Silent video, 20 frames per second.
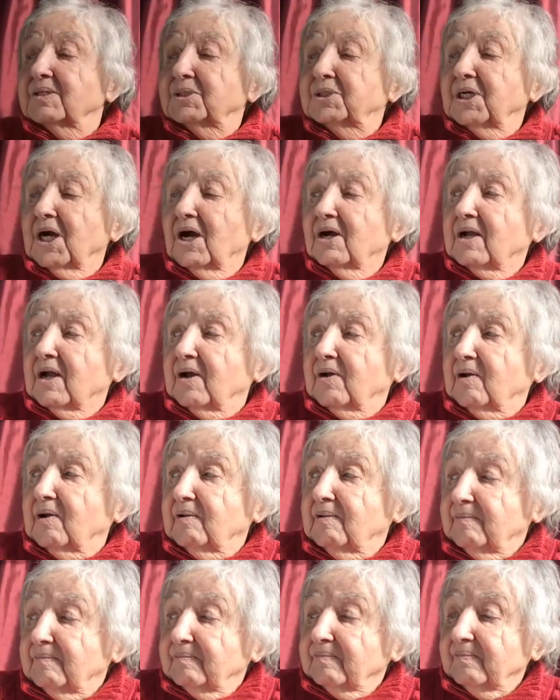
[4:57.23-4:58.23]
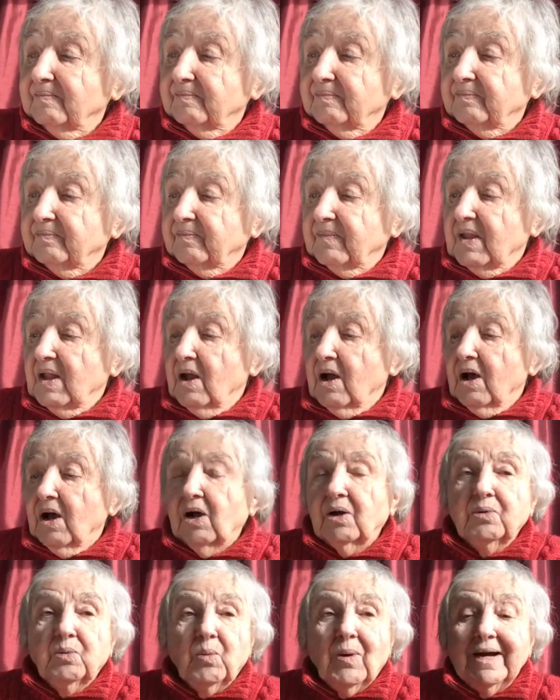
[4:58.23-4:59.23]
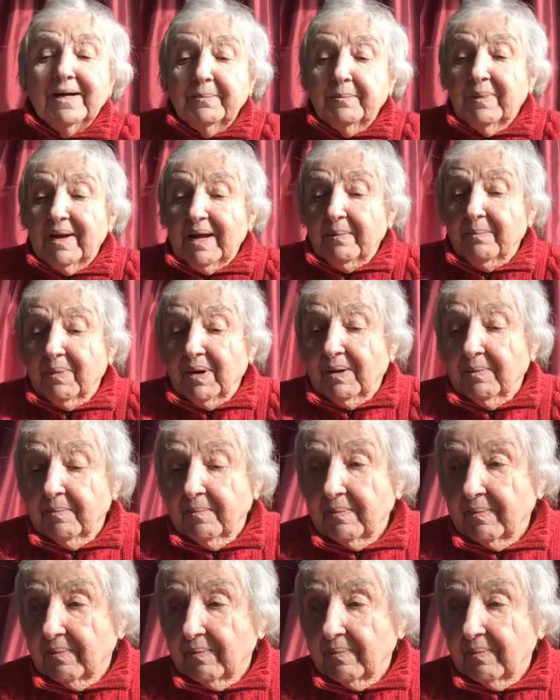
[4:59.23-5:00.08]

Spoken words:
Charcoal on white paper.